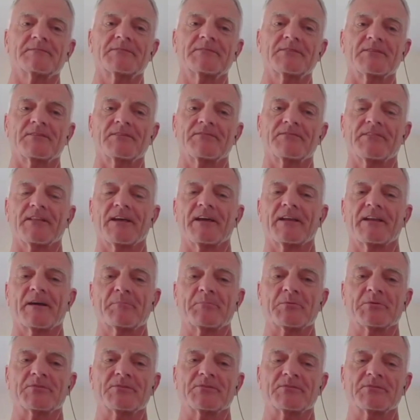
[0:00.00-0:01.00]
to the Flight
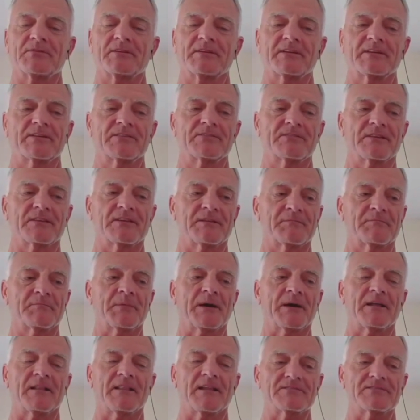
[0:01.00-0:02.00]
Opportunities and
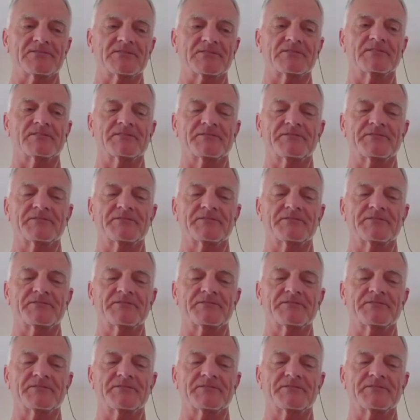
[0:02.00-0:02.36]
Biological